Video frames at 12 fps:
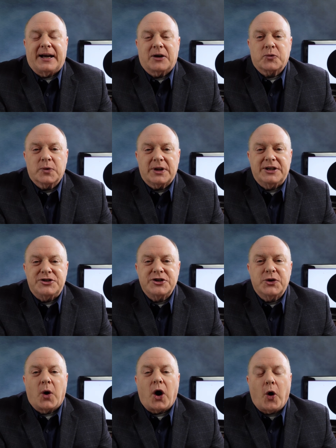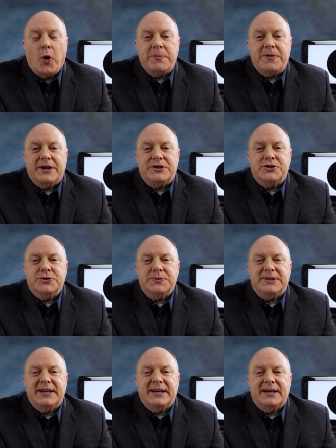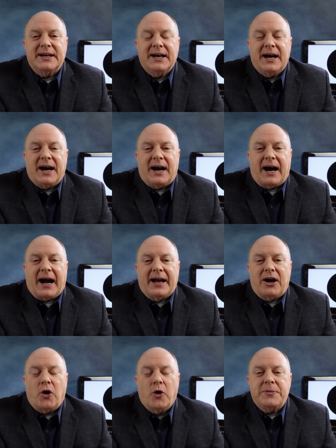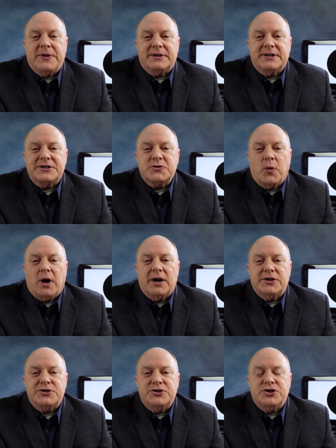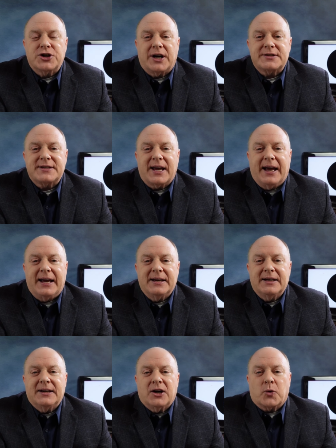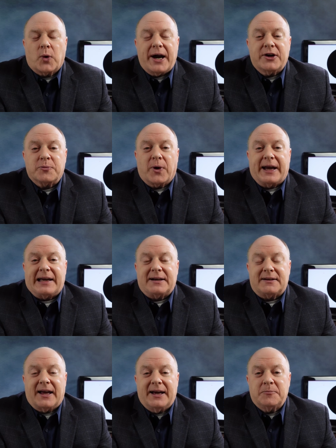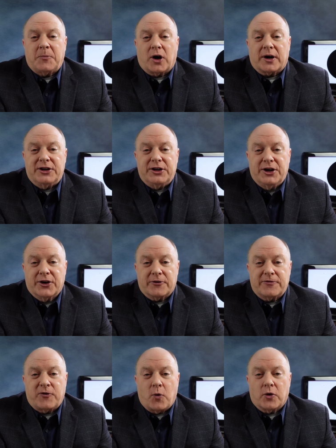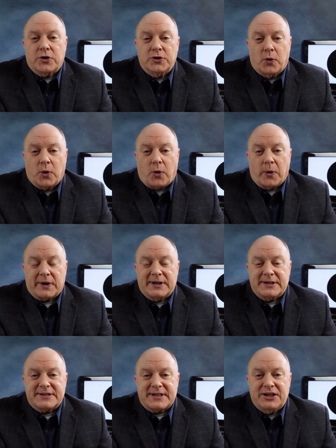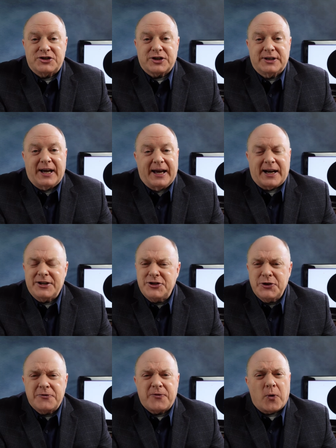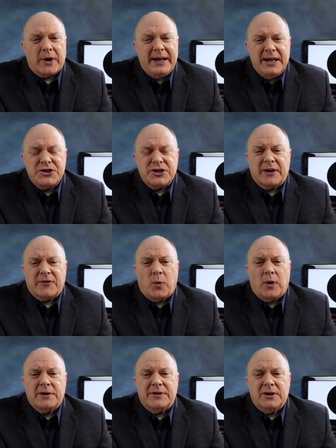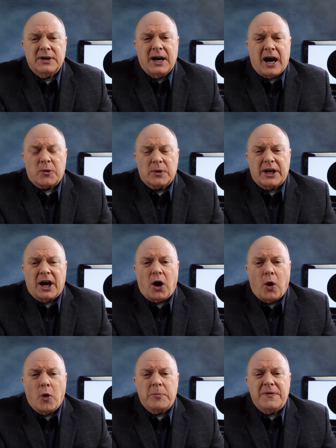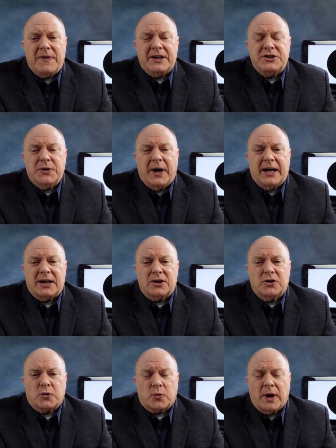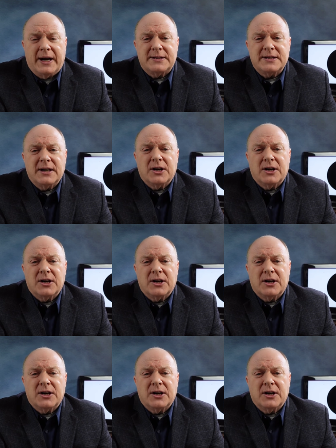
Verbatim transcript: I really do hope that you did. Uh, I hope that this was just a record breaking, a landmark year for your organization, and I do for each and every one of you. I really hope that you had a great,